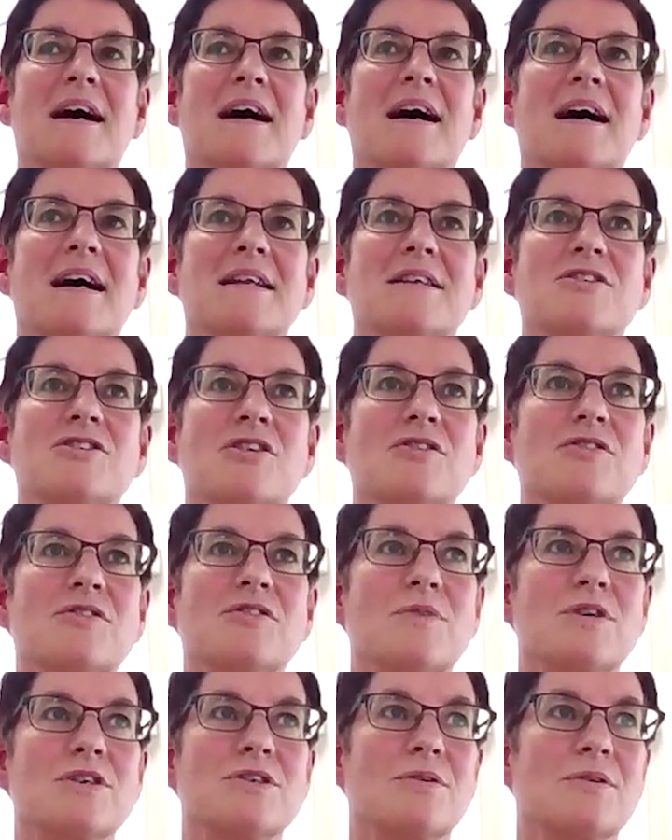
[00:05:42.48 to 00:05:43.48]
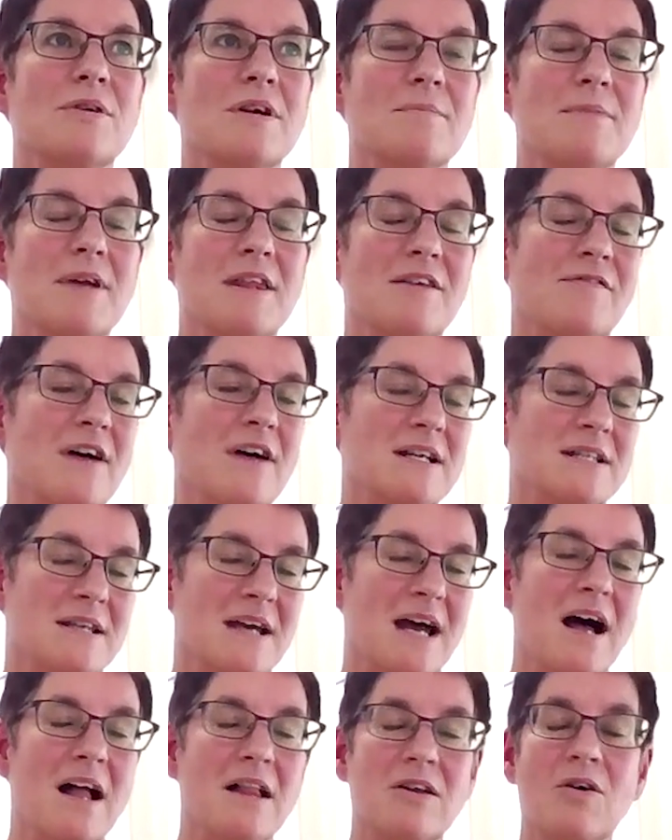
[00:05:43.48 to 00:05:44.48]
And children were talking about the fact
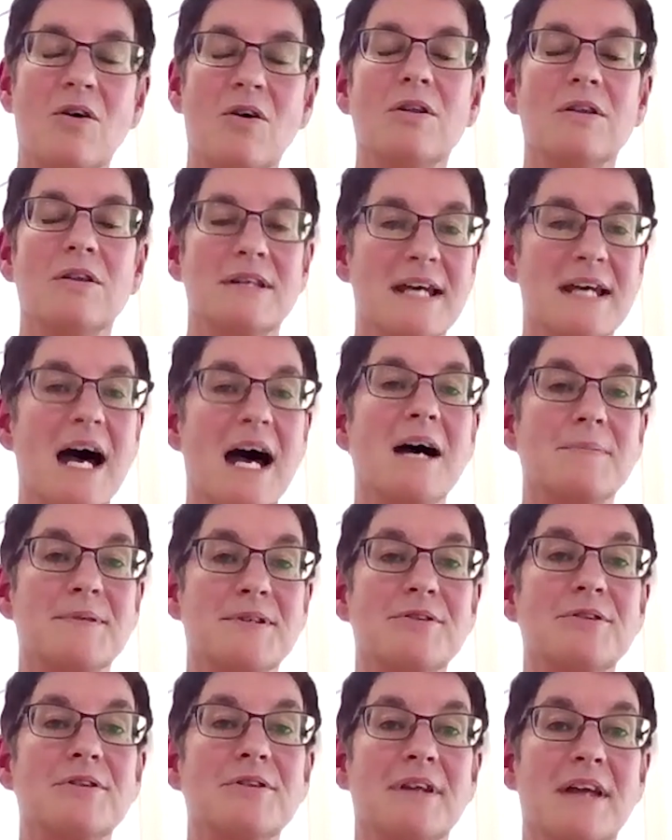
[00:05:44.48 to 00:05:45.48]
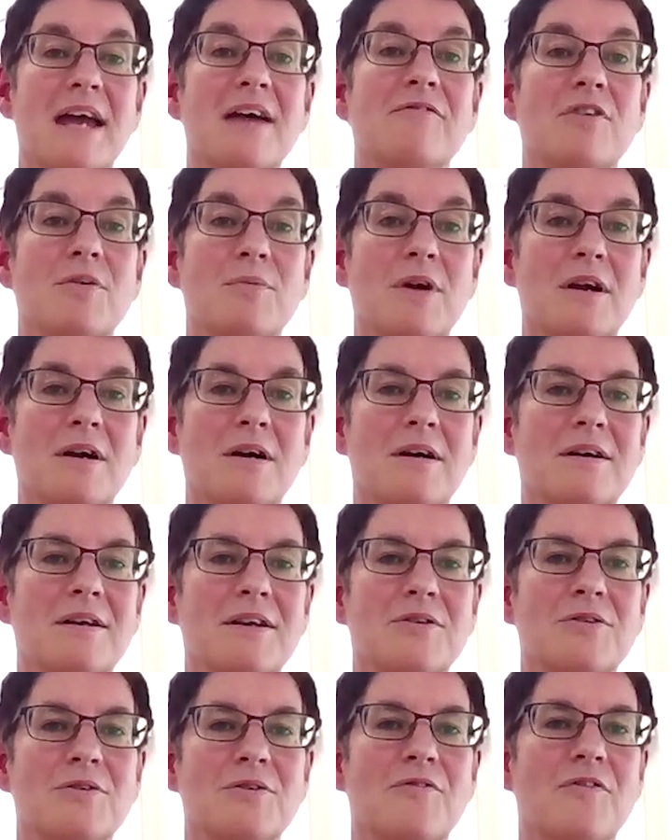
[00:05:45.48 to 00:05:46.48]
that alcohol is absolutely everywhere,
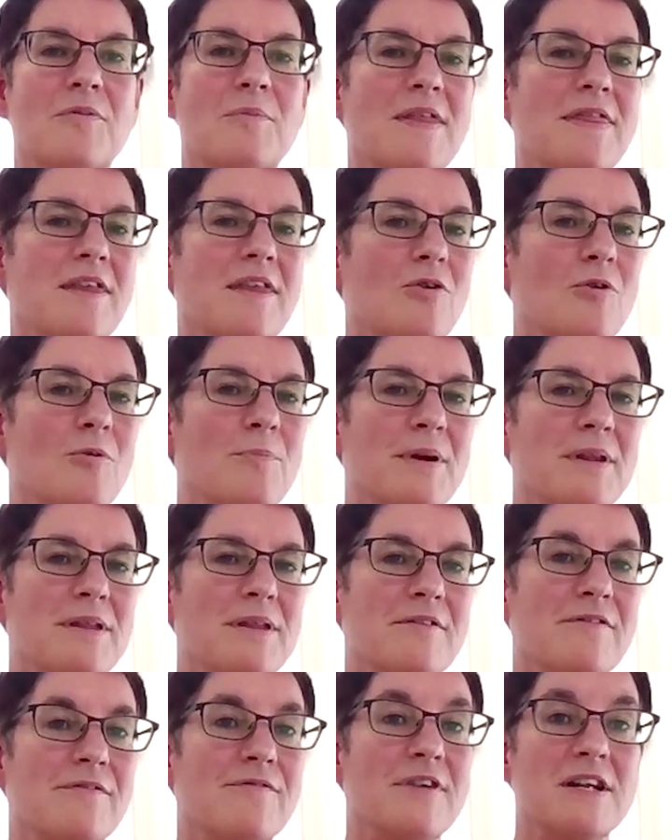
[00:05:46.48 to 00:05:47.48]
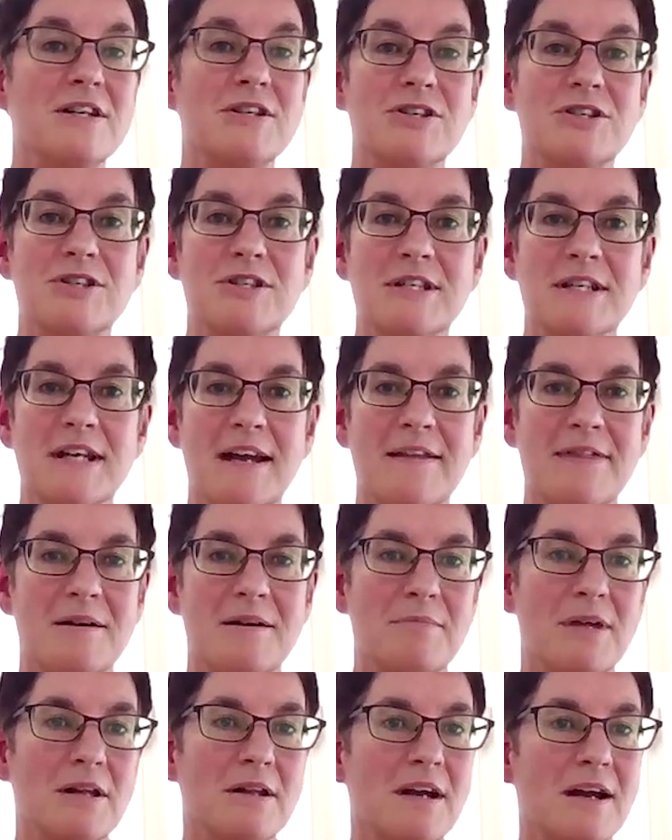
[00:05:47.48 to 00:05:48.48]
from when they open the fridge to get their
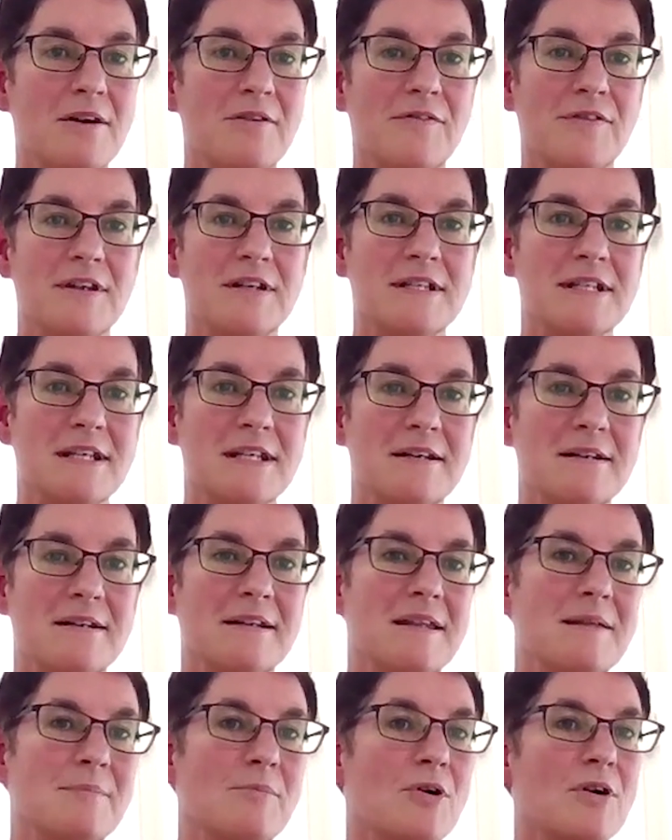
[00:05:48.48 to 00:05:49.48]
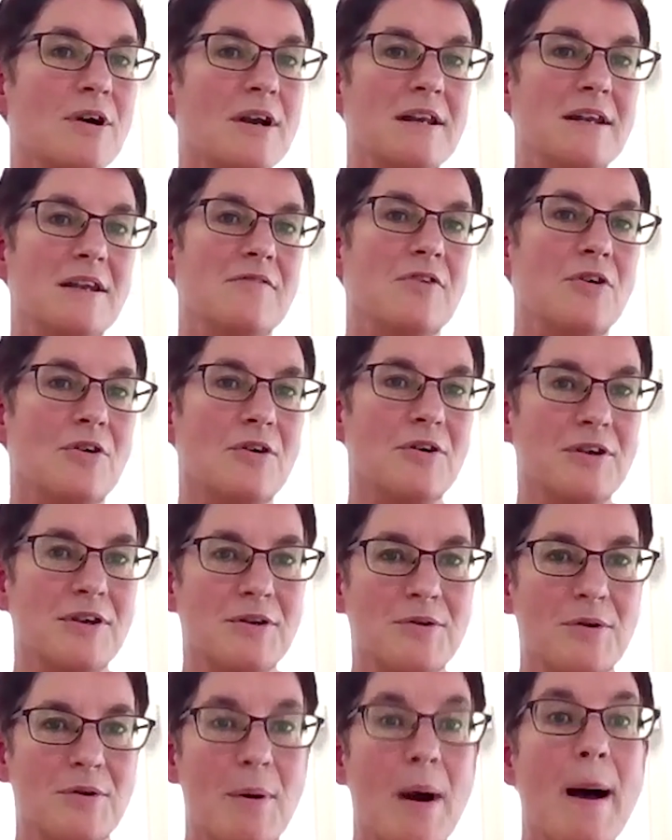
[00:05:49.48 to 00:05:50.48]
milk out for their cereal in the morning, you've got,
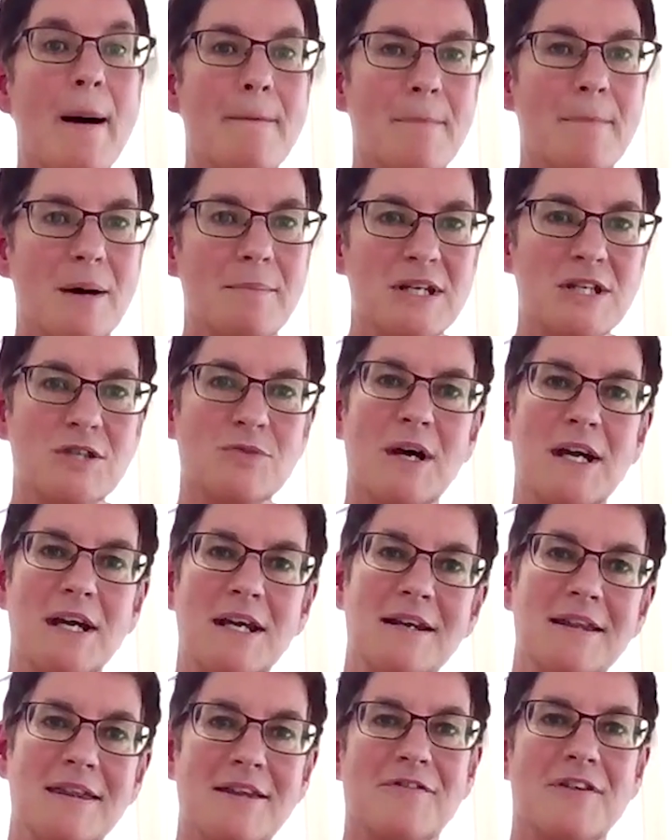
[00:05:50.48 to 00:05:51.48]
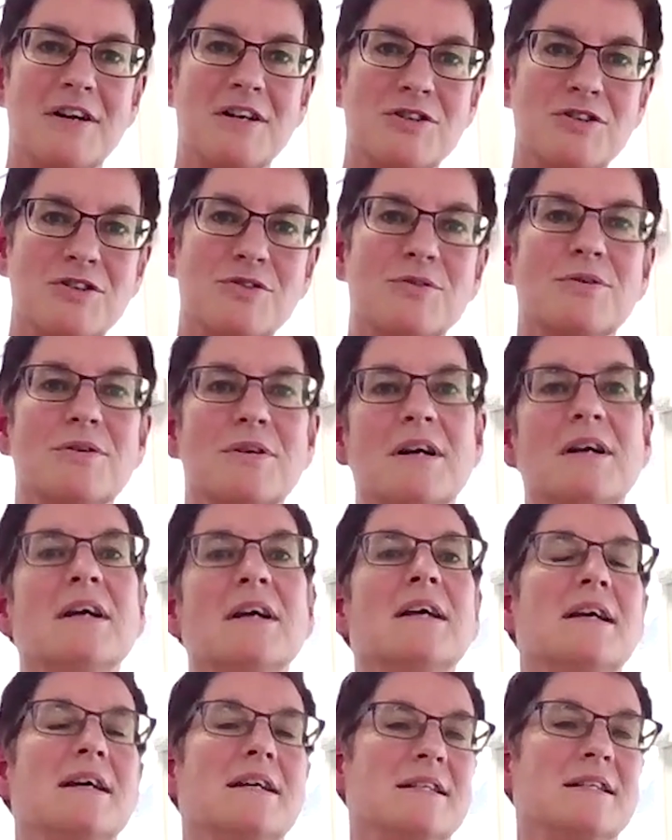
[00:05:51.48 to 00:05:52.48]
mummy's wine in the fridge door,
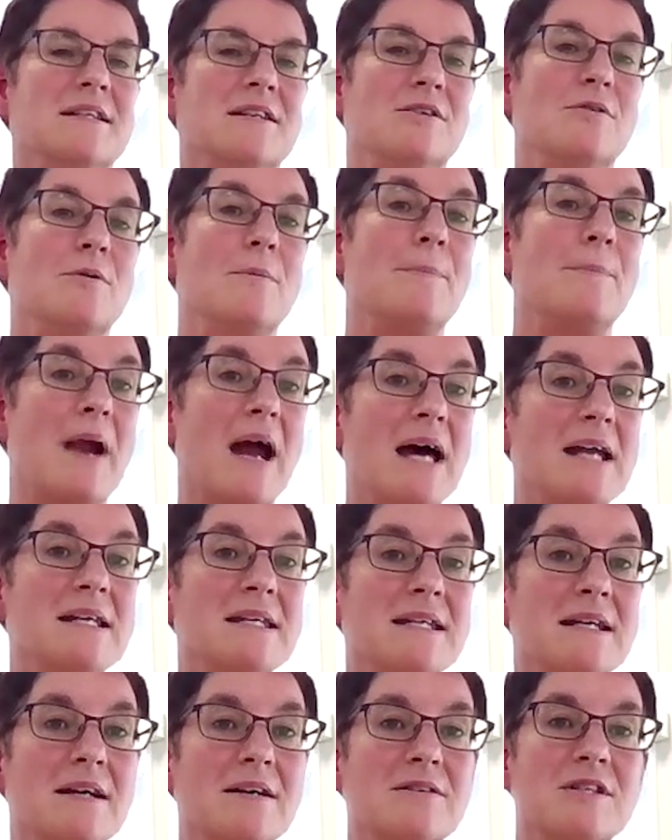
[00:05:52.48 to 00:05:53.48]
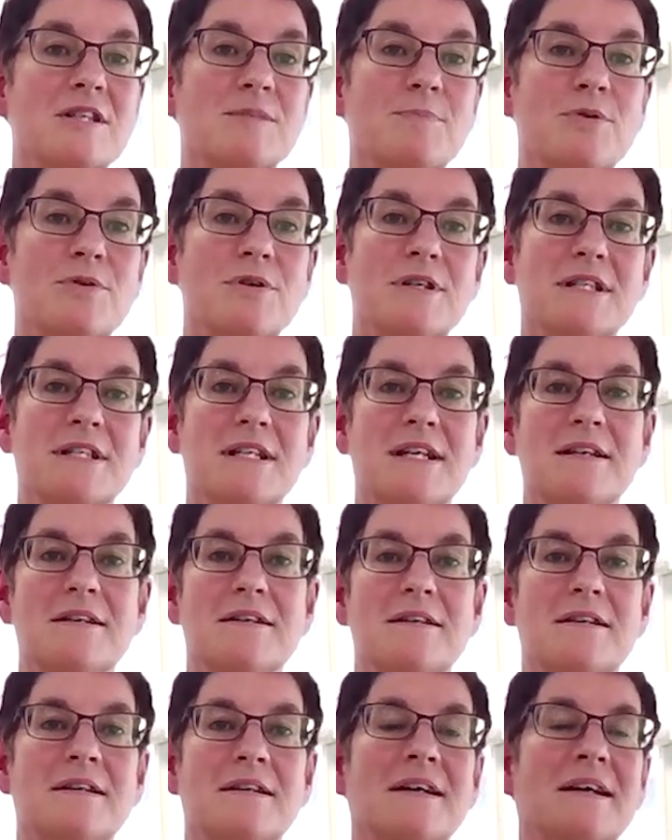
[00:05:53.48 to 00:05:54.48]
to, branding and sports
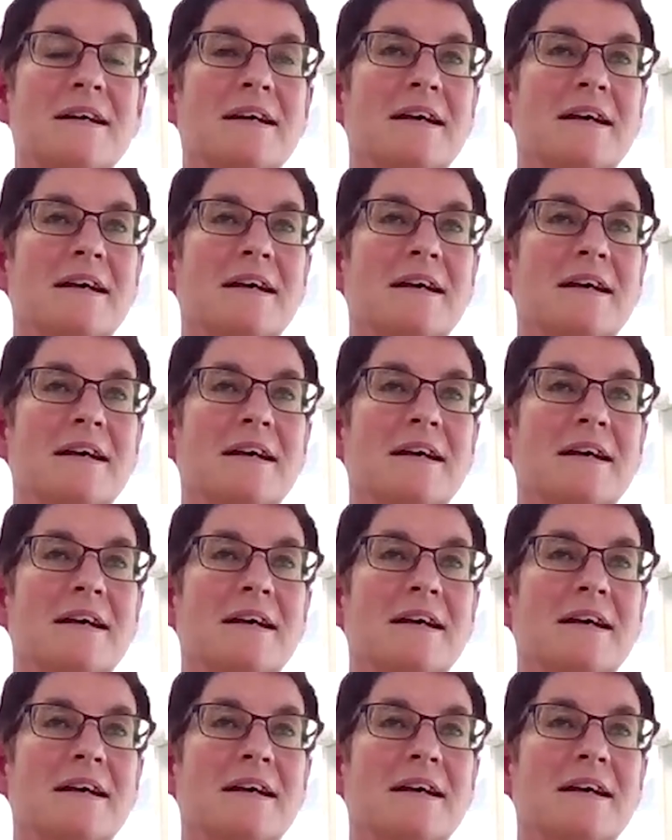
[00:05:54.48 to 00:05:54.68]
gear.